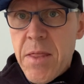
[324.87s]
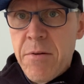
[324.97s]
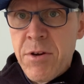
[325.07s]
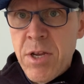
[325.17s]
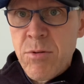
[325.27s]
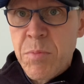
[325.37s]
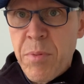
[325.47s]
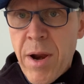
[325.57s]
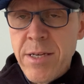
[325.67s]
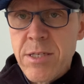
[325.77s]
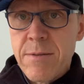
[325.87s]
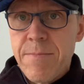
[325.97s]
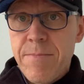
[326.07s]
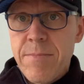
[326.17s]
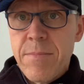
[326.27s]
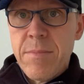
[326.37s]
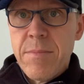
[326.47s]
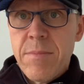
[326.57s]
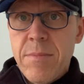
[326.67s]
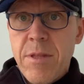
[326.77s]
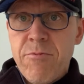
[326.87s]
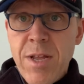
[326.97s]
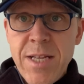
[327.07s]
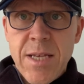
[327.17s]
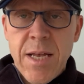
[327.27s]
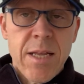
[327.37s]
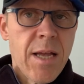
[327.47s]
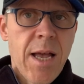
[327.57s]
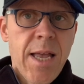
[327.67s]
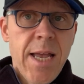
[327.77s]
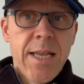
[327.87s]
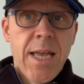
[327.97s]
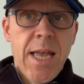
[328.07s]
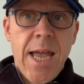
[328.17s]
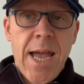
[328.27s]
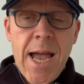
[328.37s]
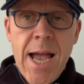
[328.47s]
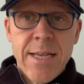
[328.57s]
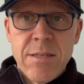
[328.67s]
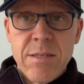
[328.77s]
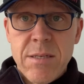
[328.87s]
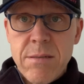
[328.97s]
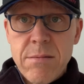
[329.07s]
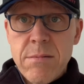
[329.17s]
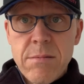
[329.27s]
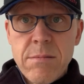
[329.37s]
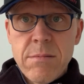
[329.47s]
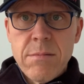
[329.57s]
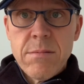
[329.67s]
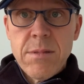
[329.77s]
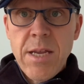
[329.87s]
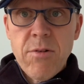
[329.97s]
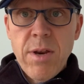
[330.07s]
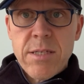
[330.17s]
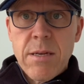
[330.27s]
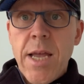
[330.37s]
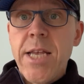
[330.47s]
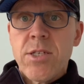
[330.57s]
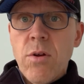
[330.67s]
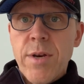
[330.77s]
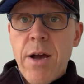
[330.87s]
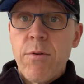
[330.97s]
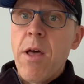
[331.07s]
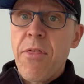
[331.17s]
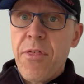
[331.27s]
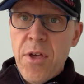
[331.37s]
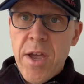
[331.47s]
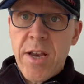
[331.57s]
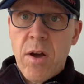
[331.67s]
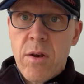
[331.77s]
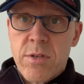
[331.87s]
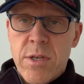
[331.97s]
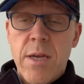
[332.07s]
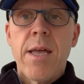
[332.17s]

reduced price, the retail hasn't increased. It's gone down $30.